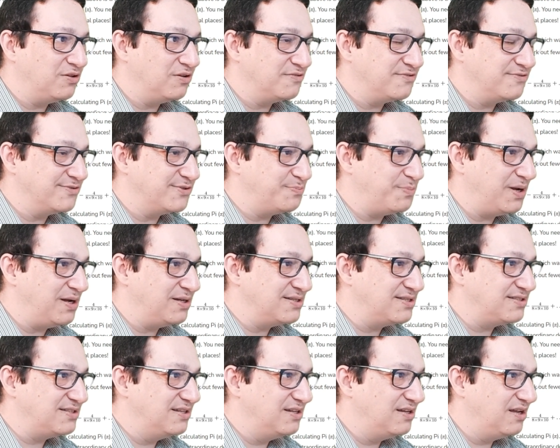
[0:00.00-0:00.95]
of
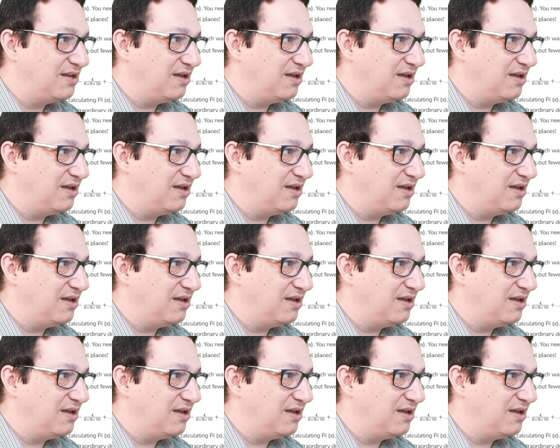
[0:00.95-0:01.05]
suspense.